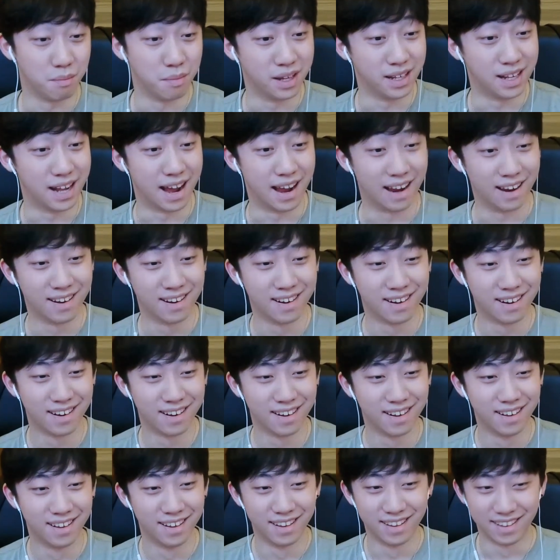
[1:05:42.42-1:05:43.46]
midnight.
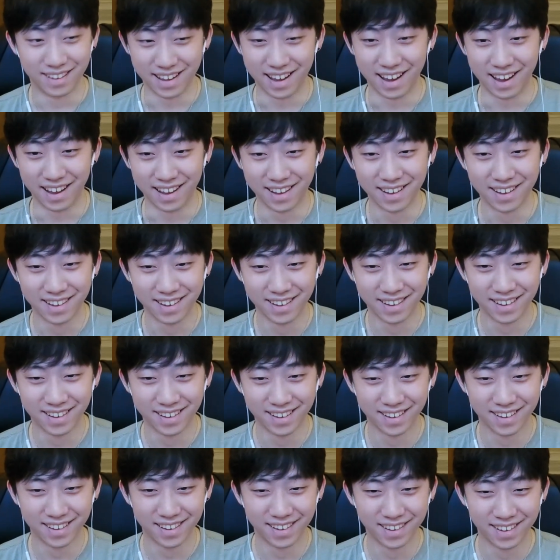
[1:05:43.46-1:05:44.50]
Yeah.
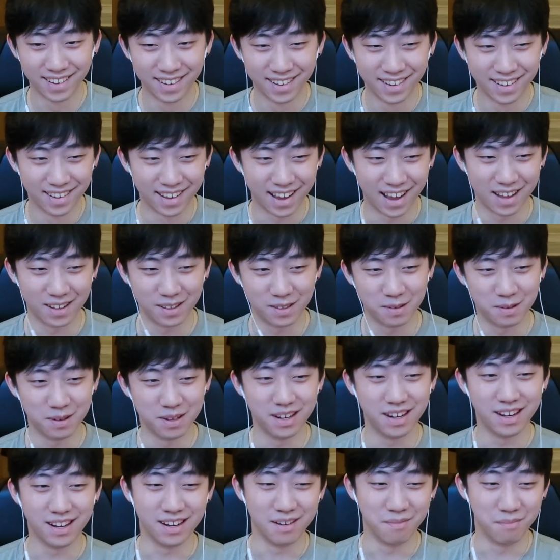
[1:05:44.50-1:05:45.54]
I'm doing
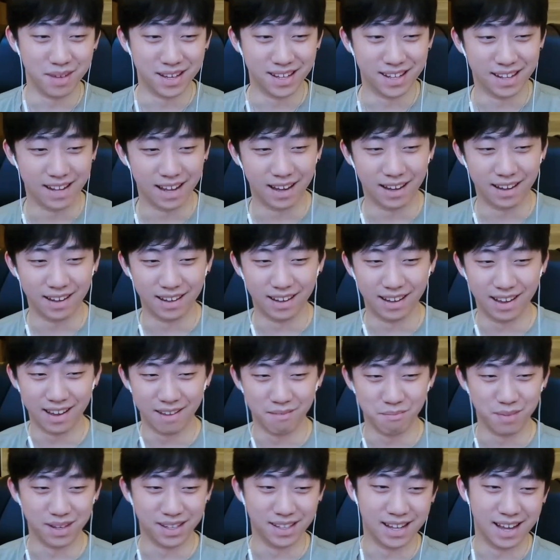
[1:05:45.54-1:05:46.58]
it
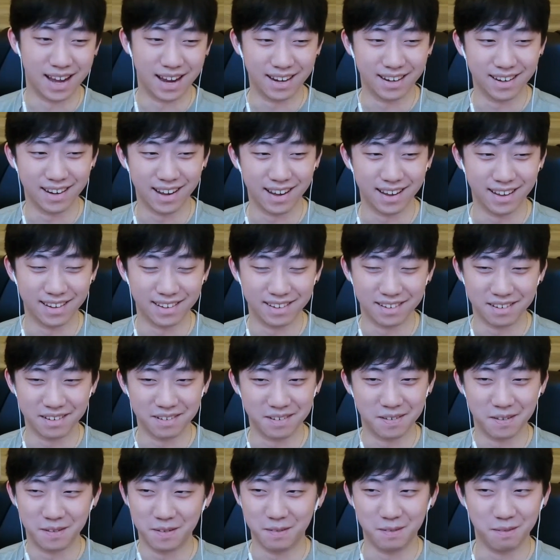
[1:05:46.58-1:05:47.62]
at midnight, and
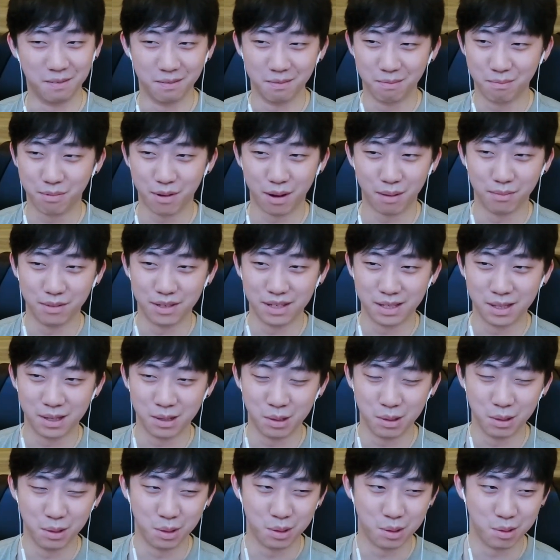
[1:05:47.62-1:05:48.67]
probably
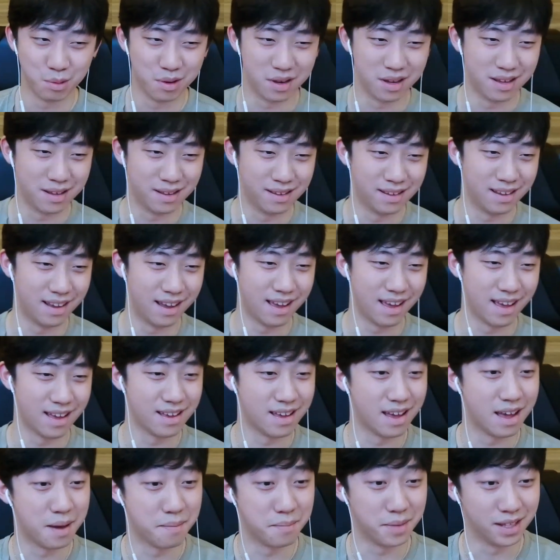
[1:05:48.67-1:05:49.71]
2 3
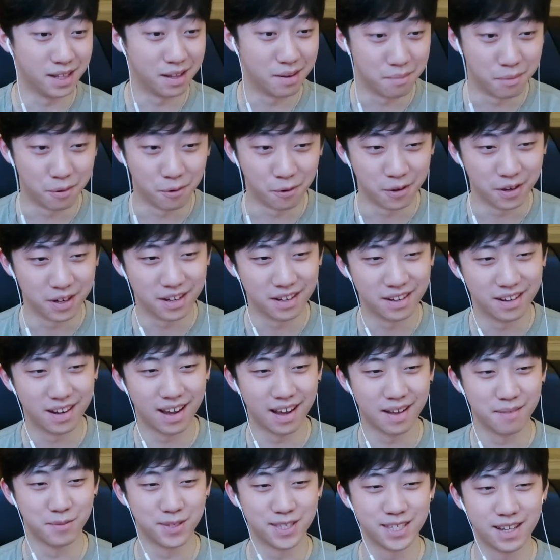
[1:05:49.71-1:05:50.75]
a.m. in the morning.
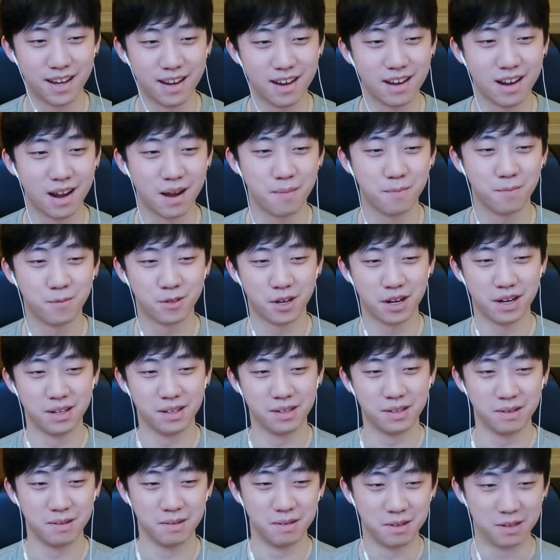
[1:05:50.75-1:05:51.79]
I'm staying up trying
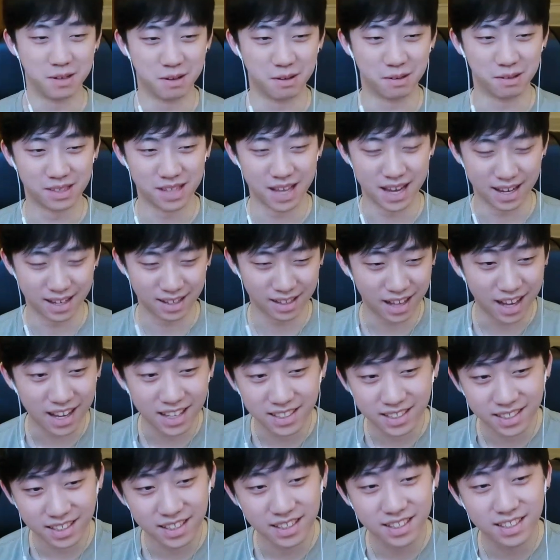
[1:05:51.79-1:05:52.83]
to take
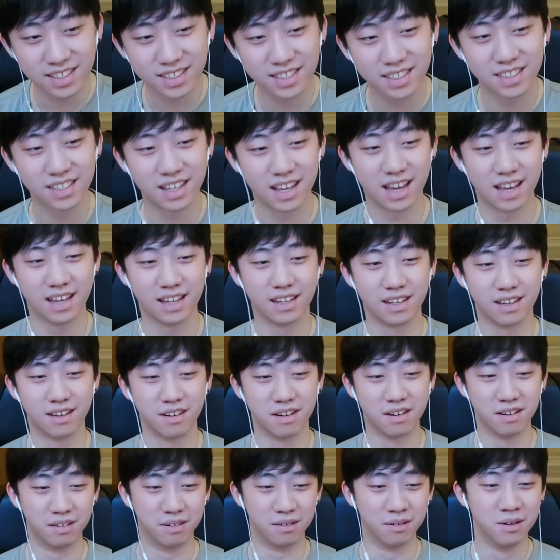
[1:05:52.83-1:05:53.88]
classes and
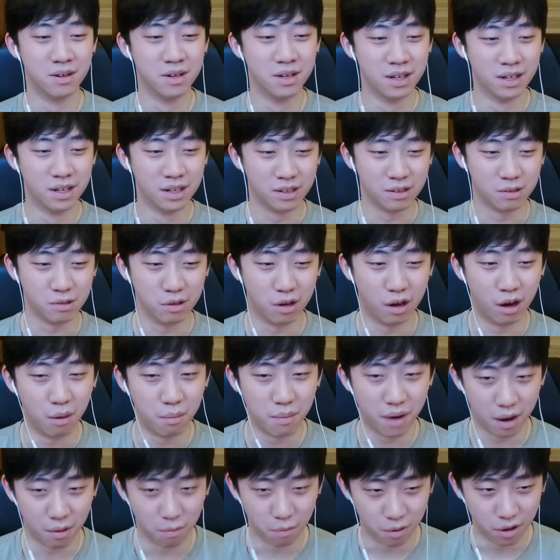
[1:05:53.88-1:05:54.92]
do all
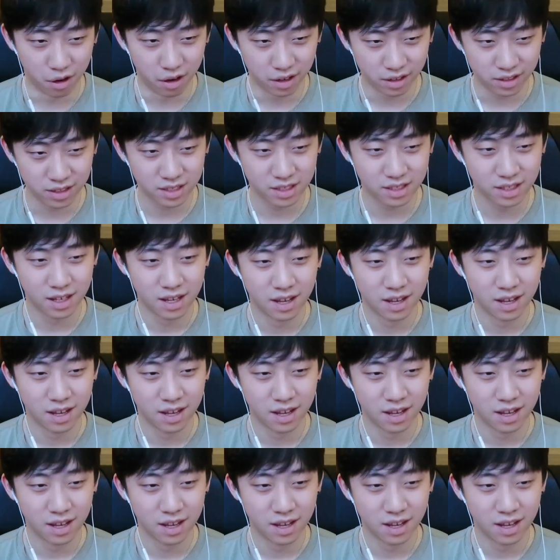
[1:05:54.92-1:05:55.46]
my works.